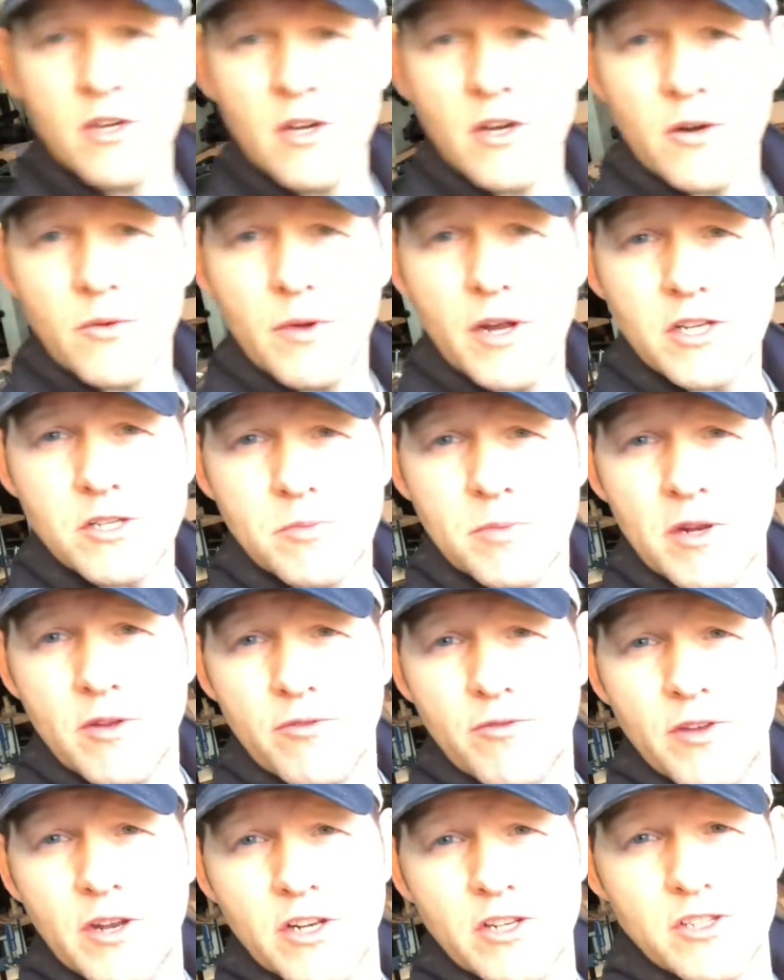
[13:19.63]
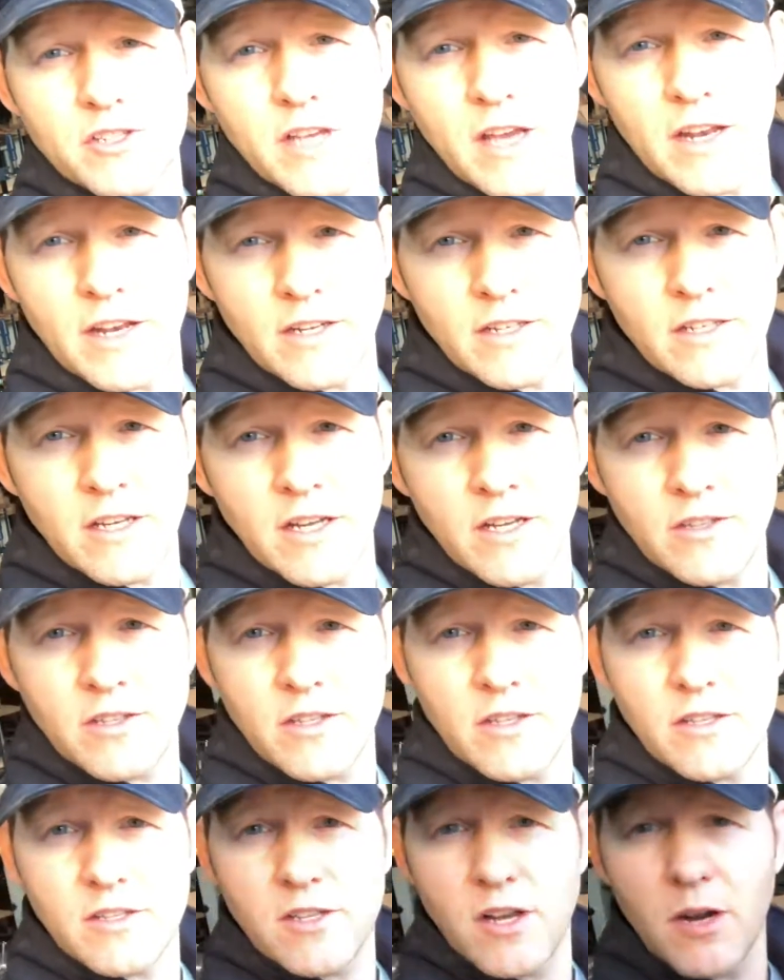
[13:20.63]
regimen of finish sanding done to
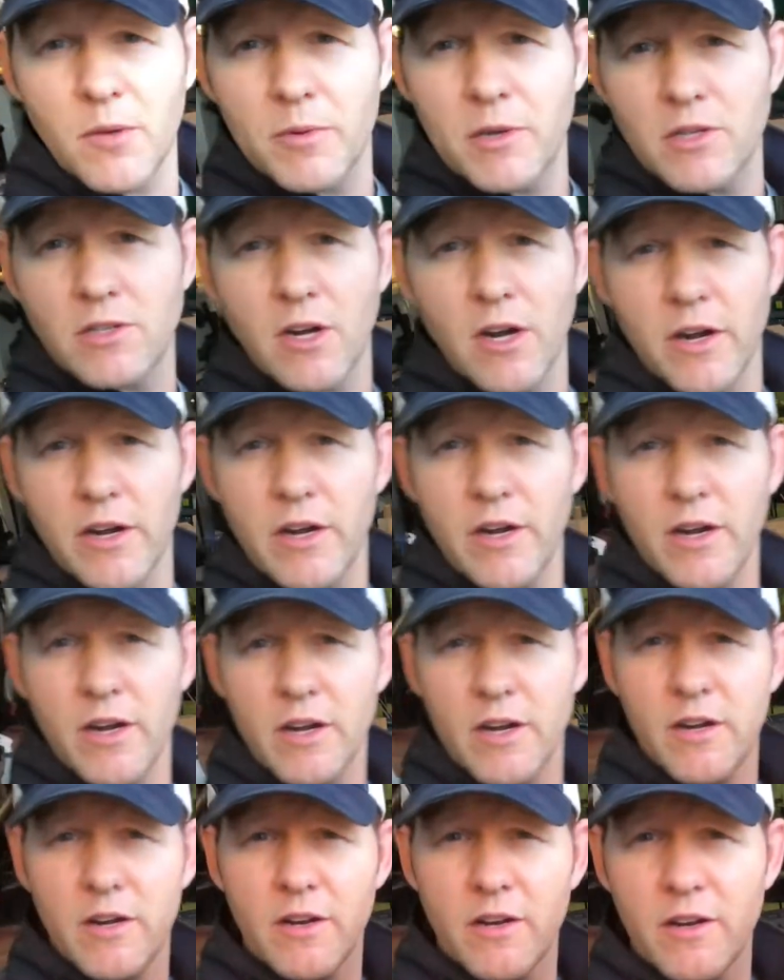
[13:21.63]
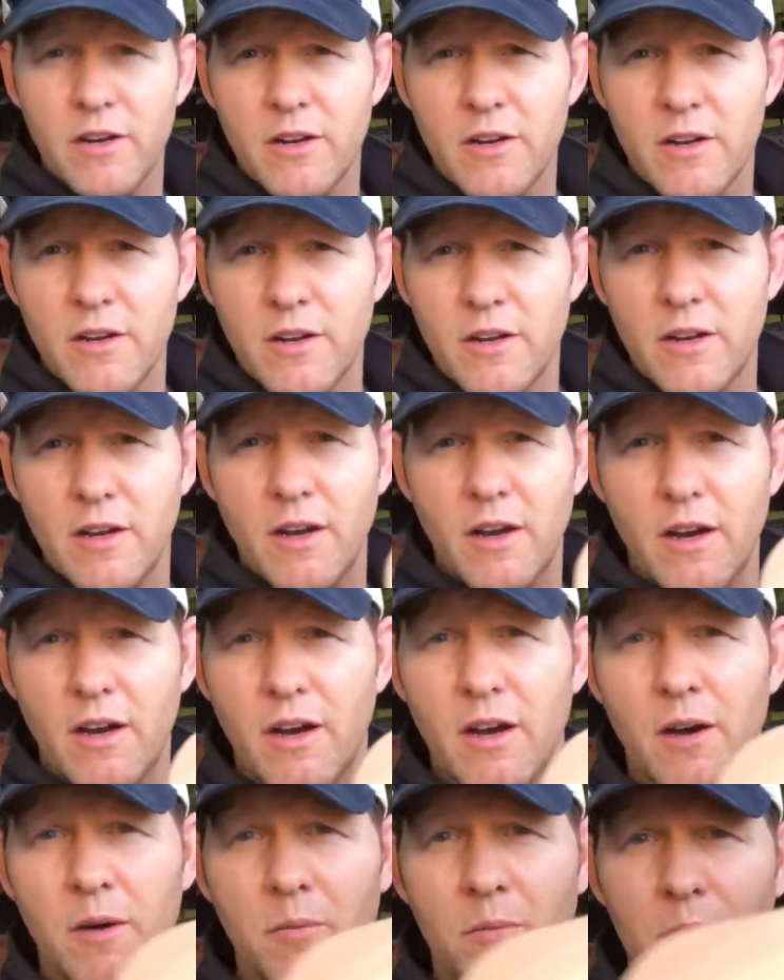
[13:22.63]
this harp guitar here. See if
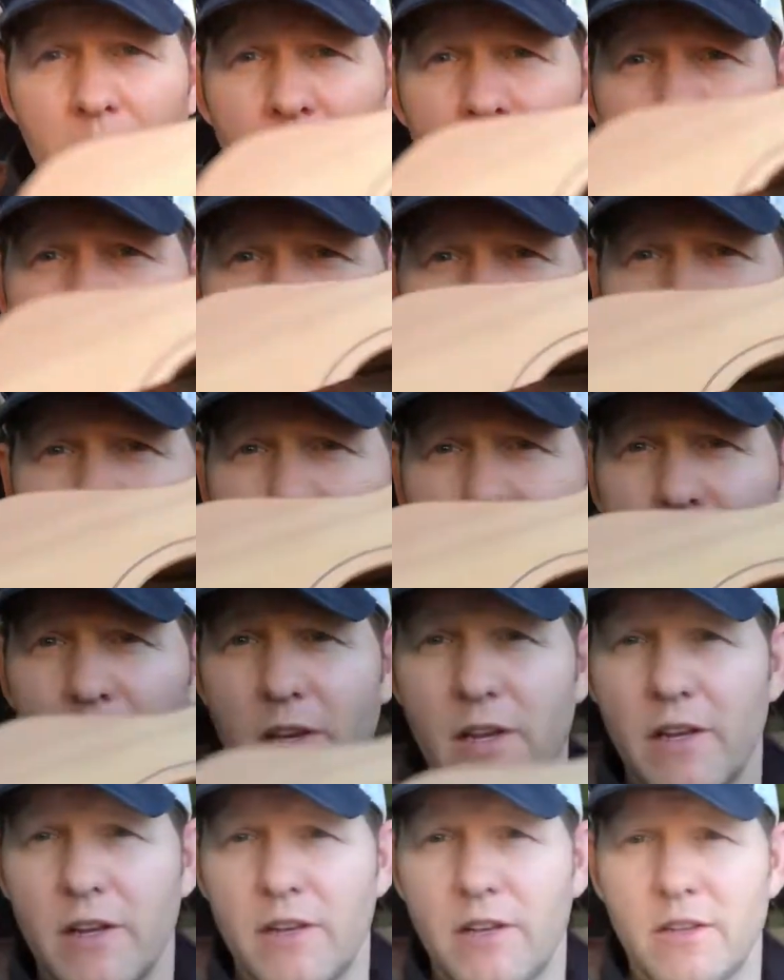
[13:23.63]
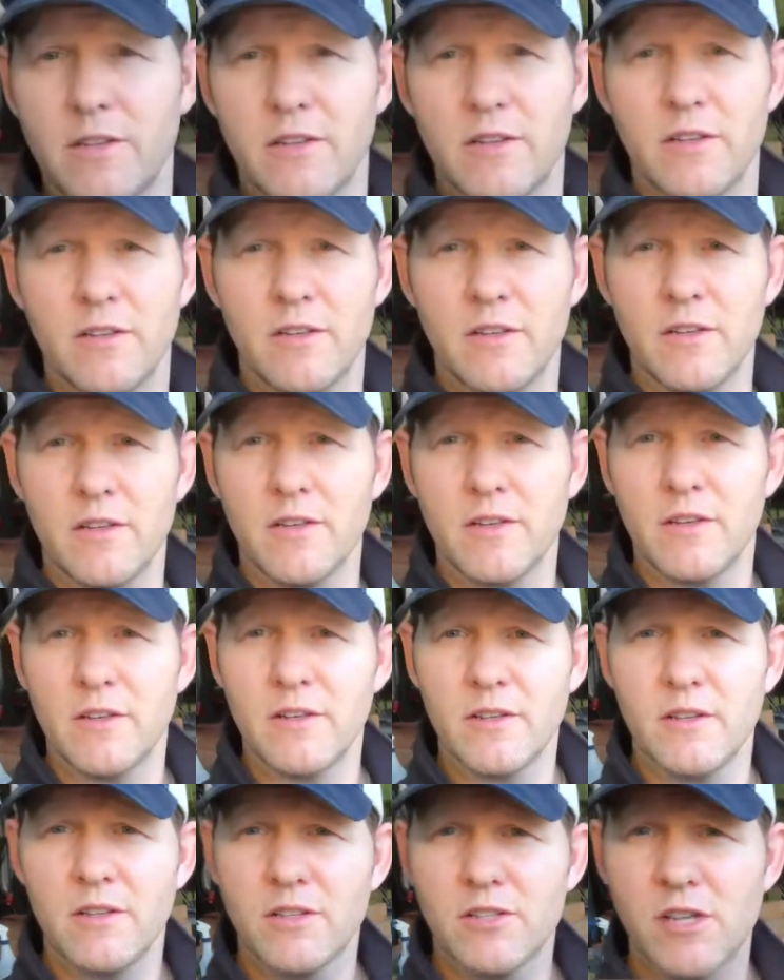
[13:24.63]
I can get it to
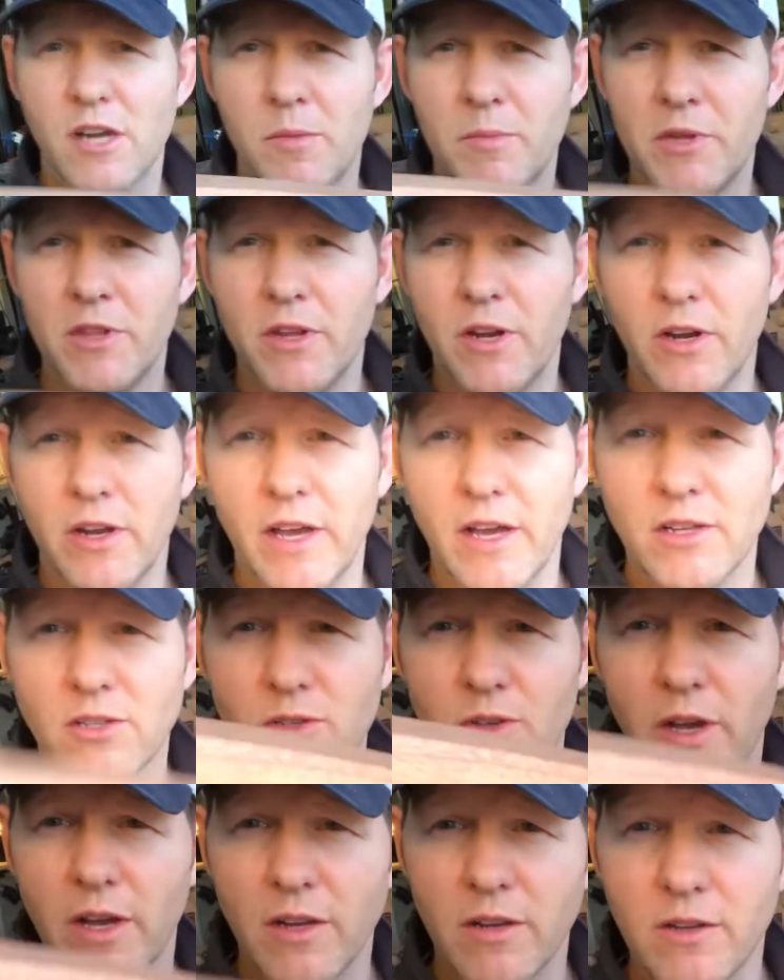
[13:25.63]
chime in there. Yeah, so I